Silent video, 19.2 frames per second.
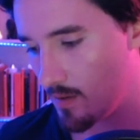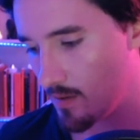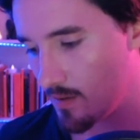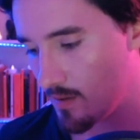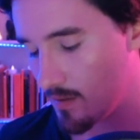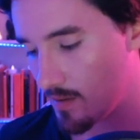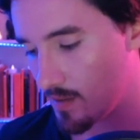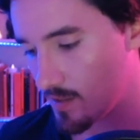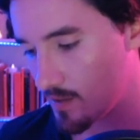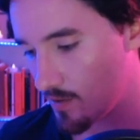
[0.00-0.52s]

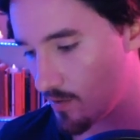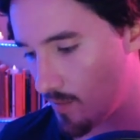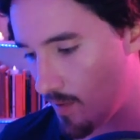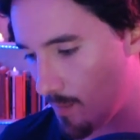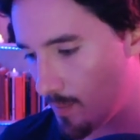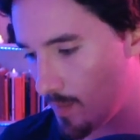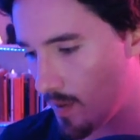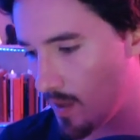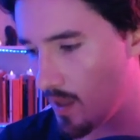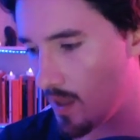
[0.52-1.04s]
This
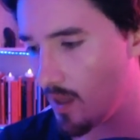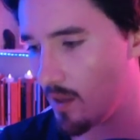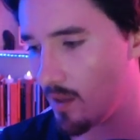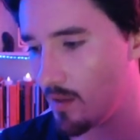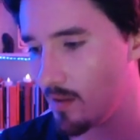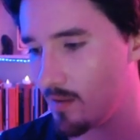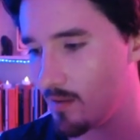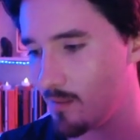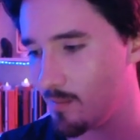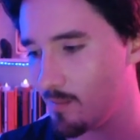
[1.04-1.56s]
grumpy
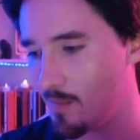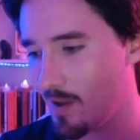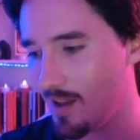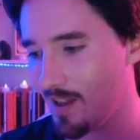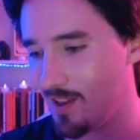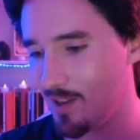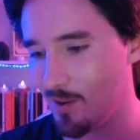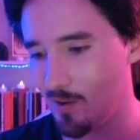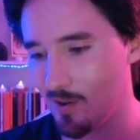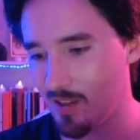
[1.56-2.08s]

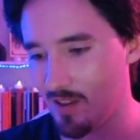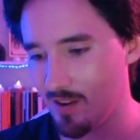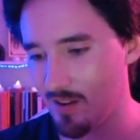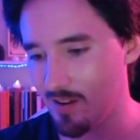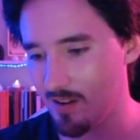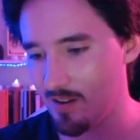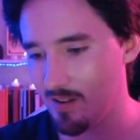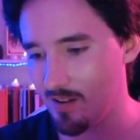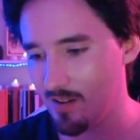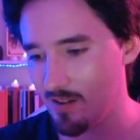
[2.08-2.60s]
Mancunian
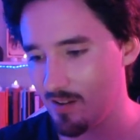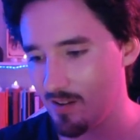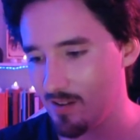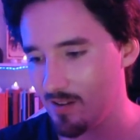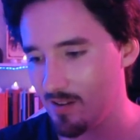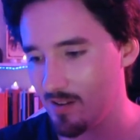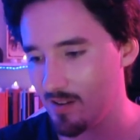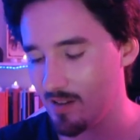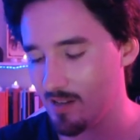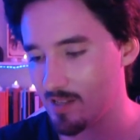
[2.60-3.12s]

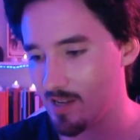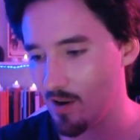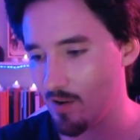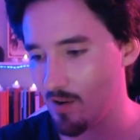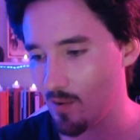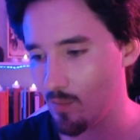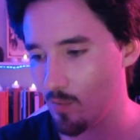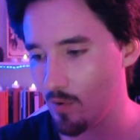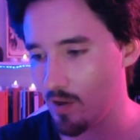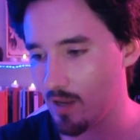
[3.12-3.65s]
is
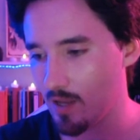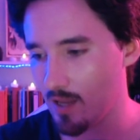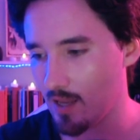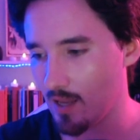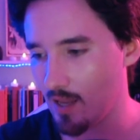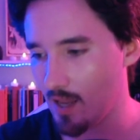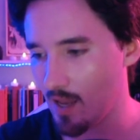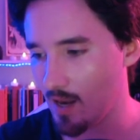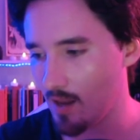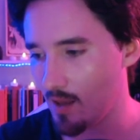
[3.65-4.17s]
currently
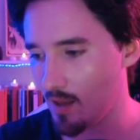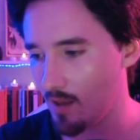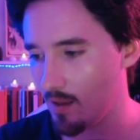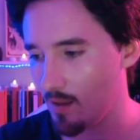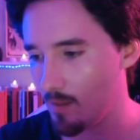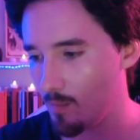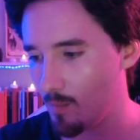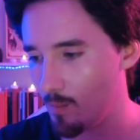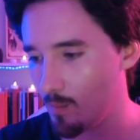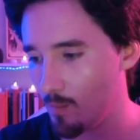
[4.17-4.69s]
working in a
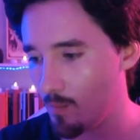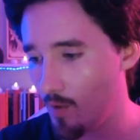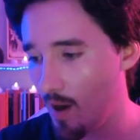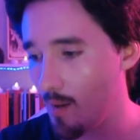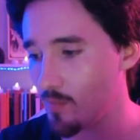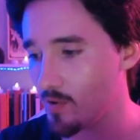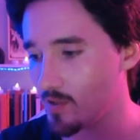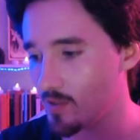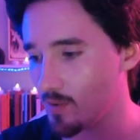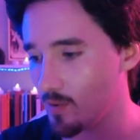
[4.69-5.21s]

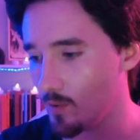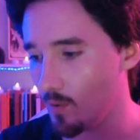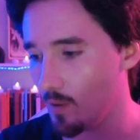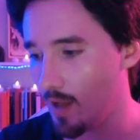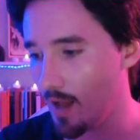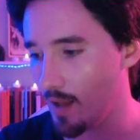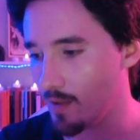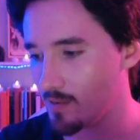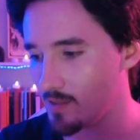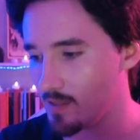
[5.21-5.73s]
primary school
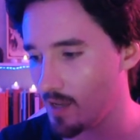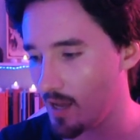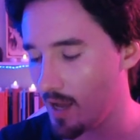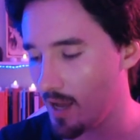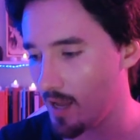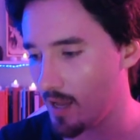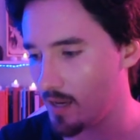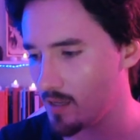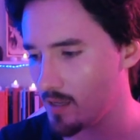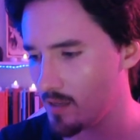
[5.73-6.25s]

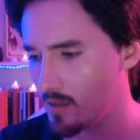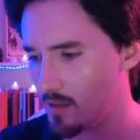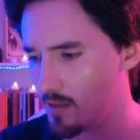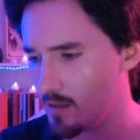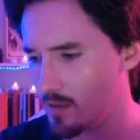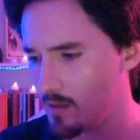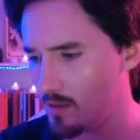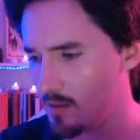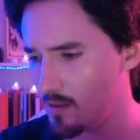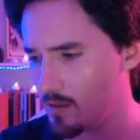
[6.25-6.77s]
outside
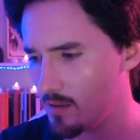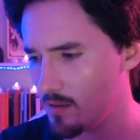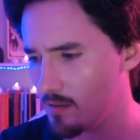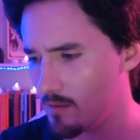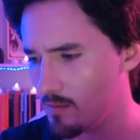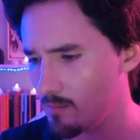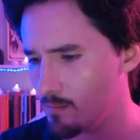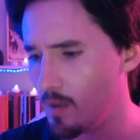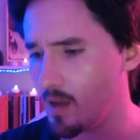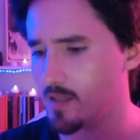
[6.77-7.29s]

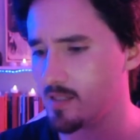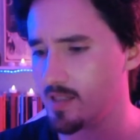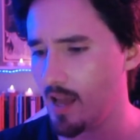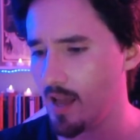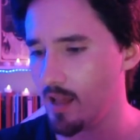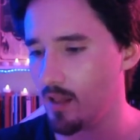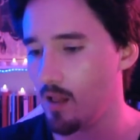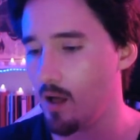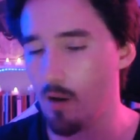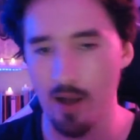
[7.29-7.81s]

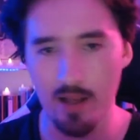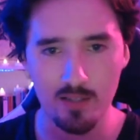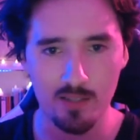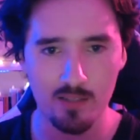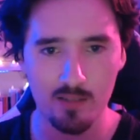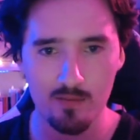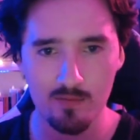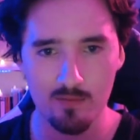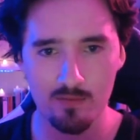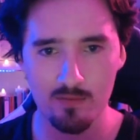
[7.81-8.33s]
Marseille,
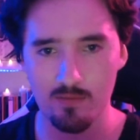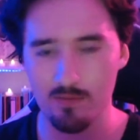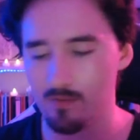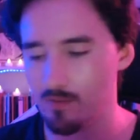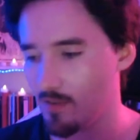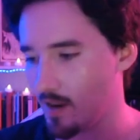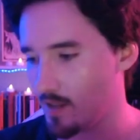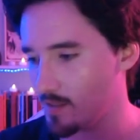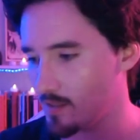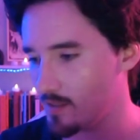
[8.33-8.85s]
hence
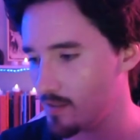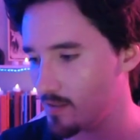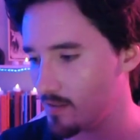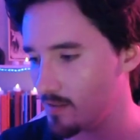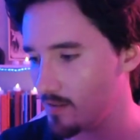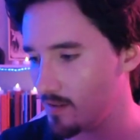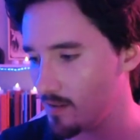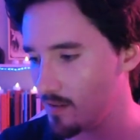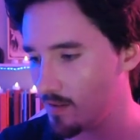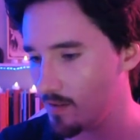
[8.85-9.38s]
France.
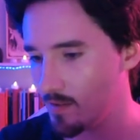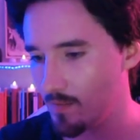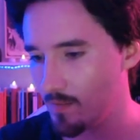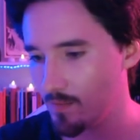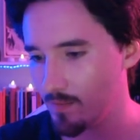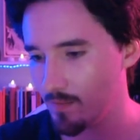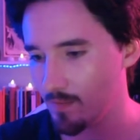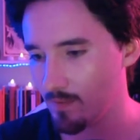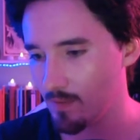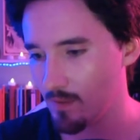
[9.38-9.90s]

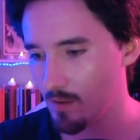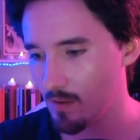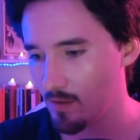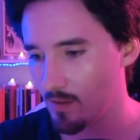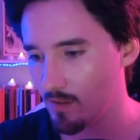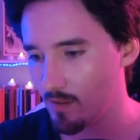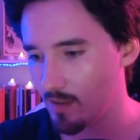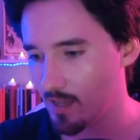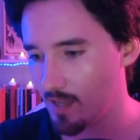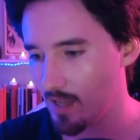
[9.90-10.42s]

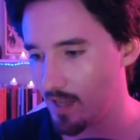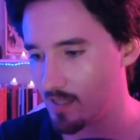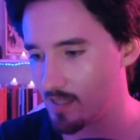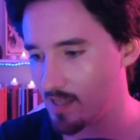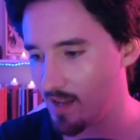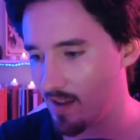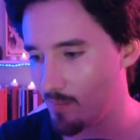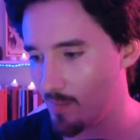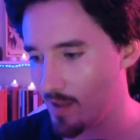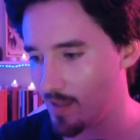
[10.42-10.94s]
The kids
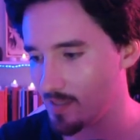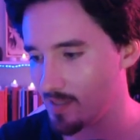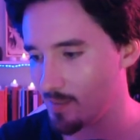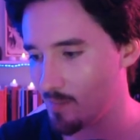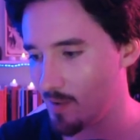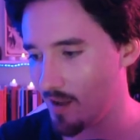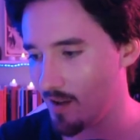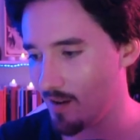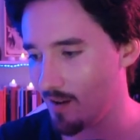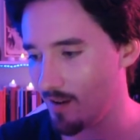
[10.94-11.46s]
have melted
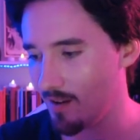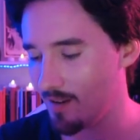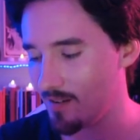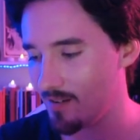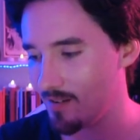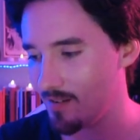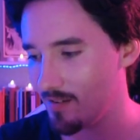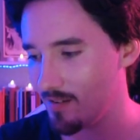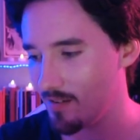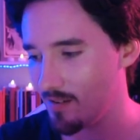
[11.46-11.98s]
my heart,
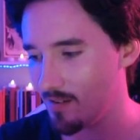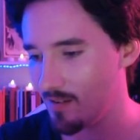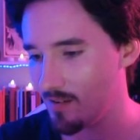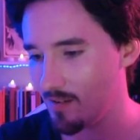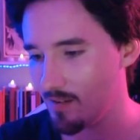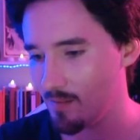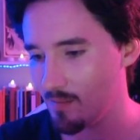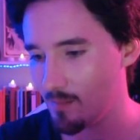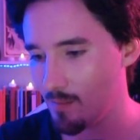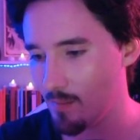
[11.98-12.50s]

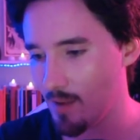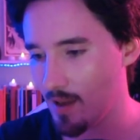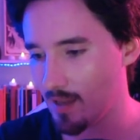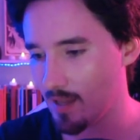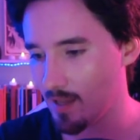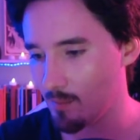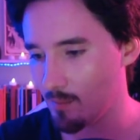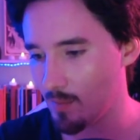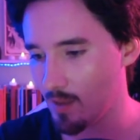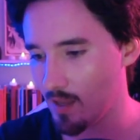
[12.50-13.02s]

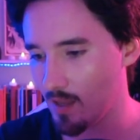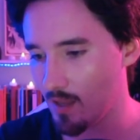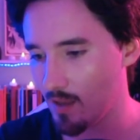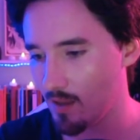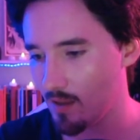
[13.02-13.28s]
making me